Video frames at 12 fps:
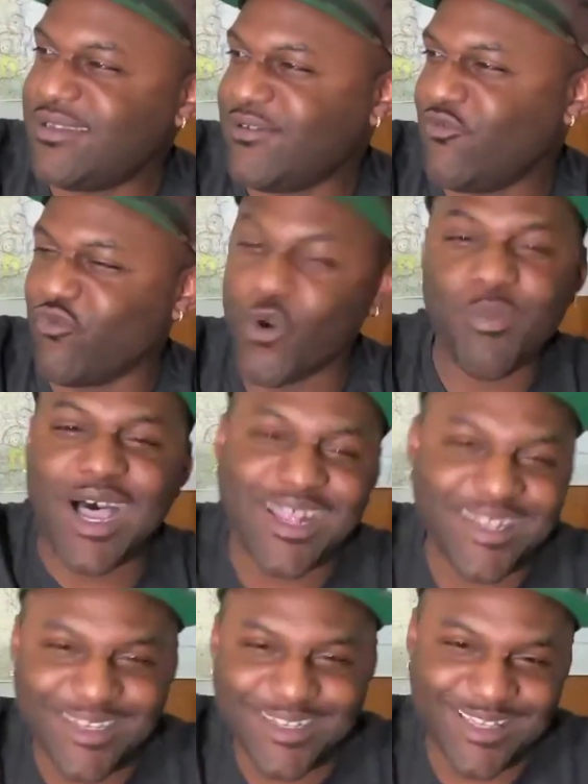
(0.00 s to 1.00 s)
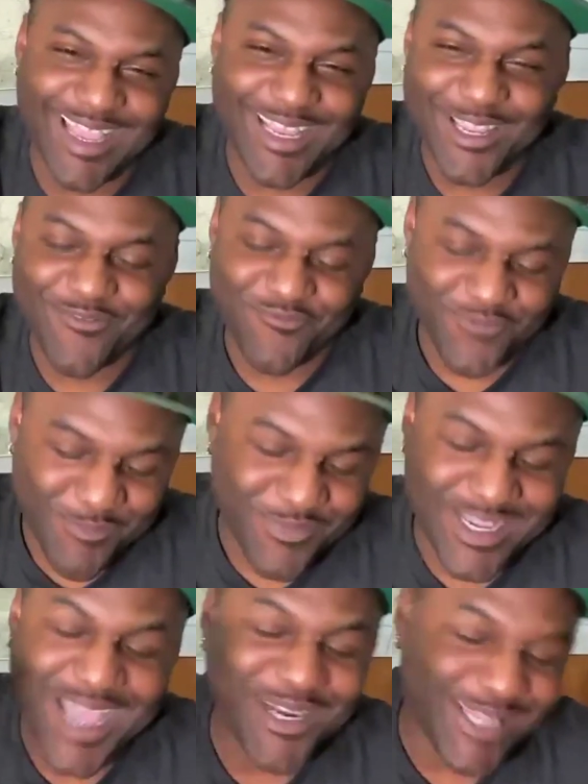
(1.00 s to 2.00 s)
robot, like from
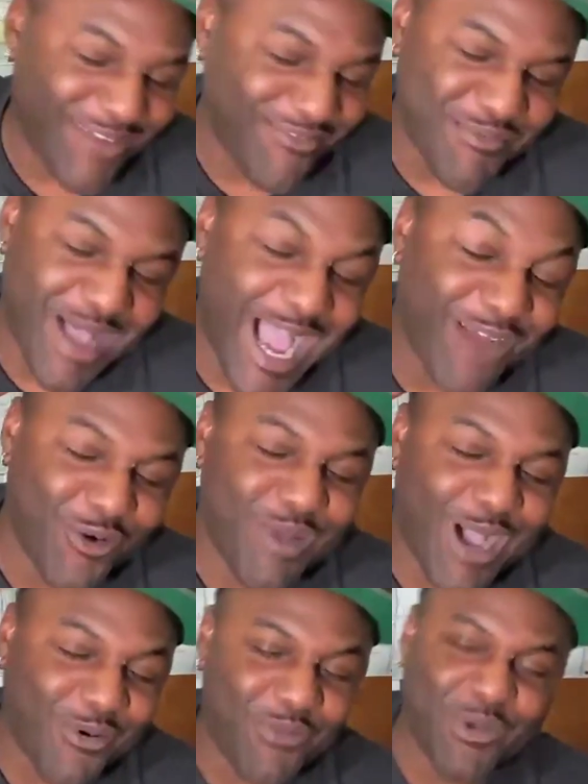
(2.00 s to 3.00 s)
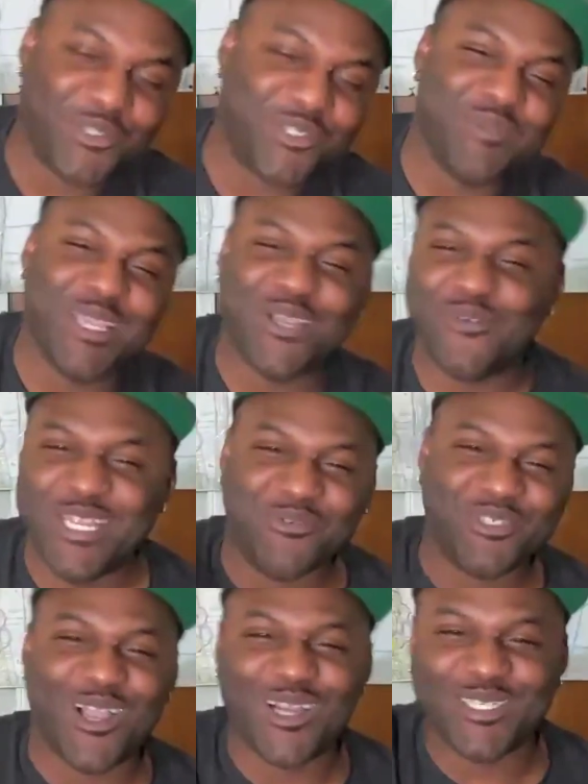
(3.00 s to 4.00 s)
I, Robot with Will Smith, when he
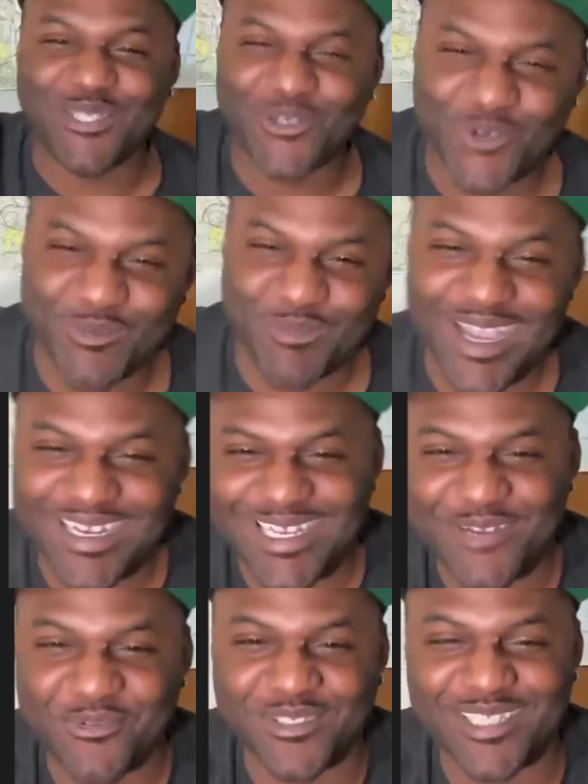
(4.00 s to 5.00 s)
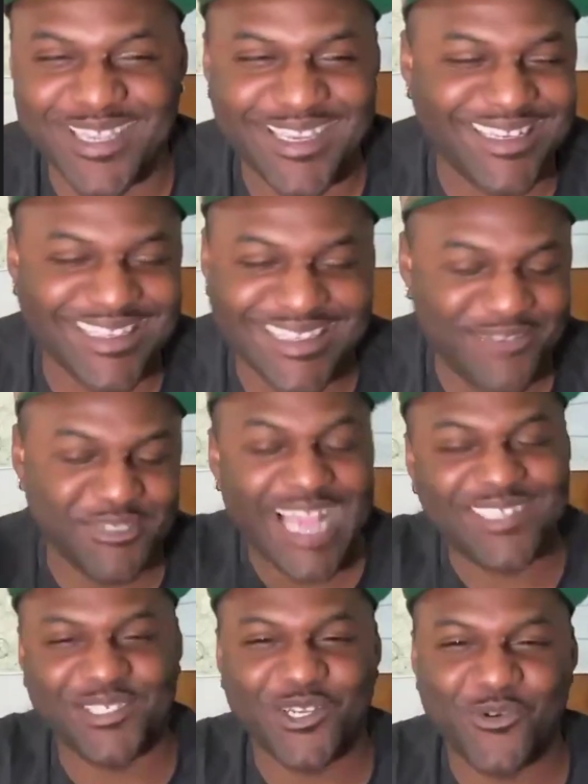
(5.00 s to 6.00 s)
was talking to the robot and he was
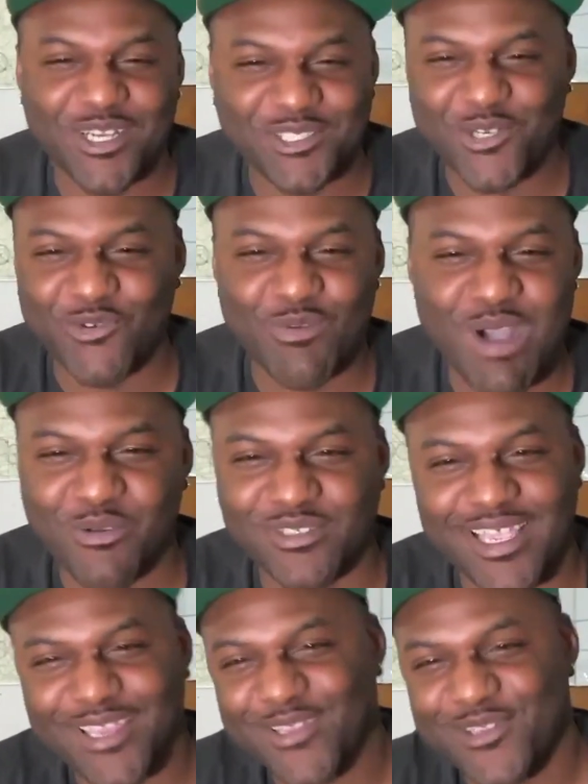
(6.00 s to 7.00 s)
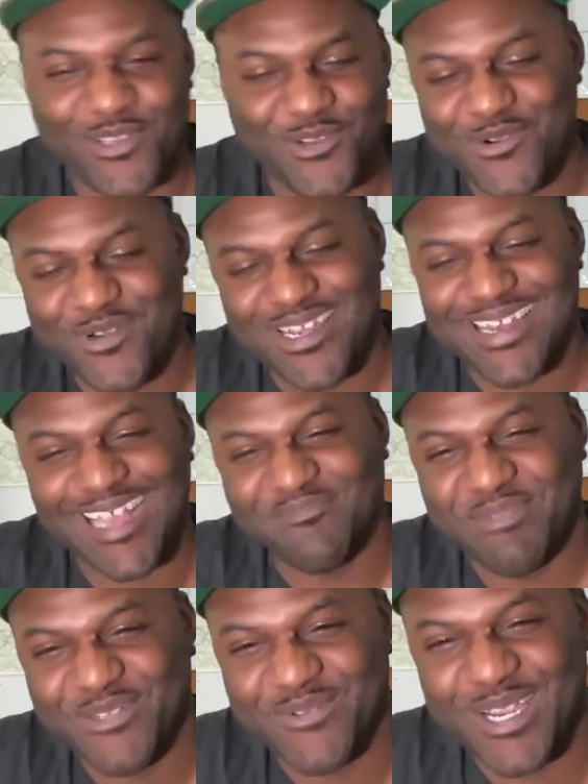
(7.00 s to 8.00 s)
asking the question, the robot was like, you didn't ask
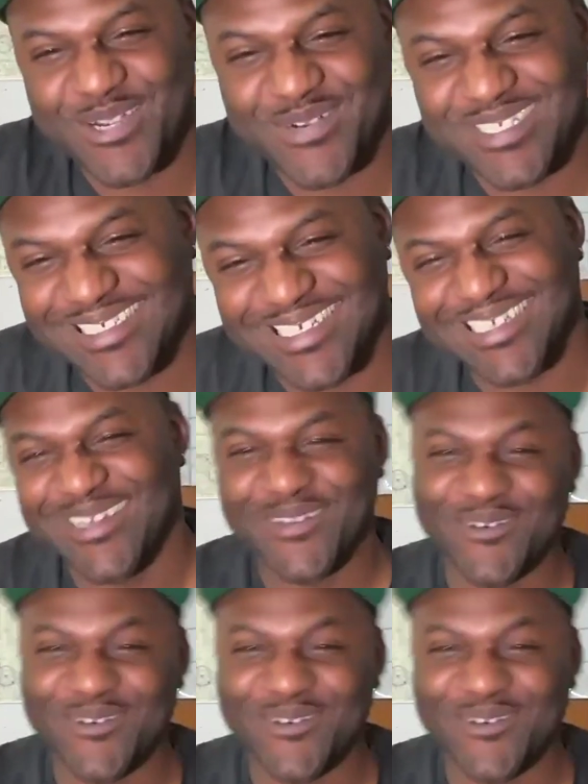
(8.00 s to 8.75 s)
me the right question.